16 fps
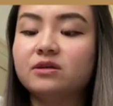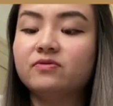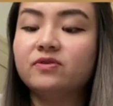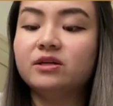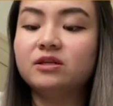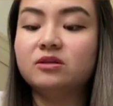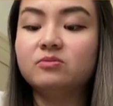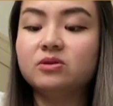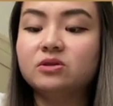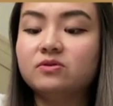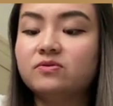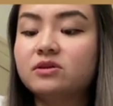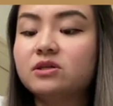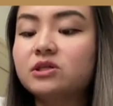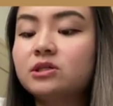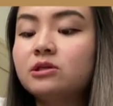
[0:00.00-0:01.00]
Vietnamese
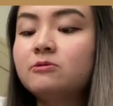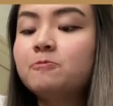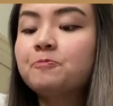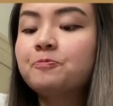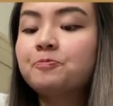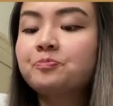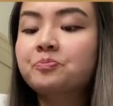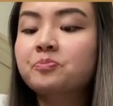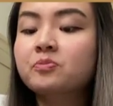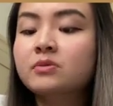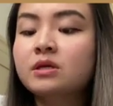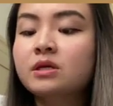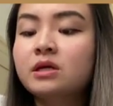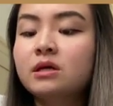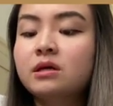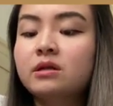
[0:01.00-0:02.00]
version
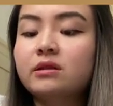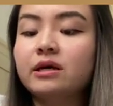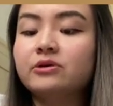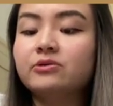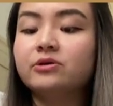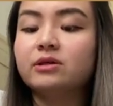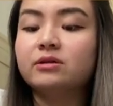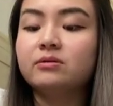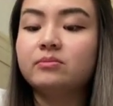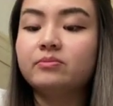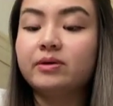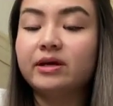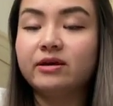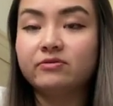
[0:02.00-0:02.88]
that you can pan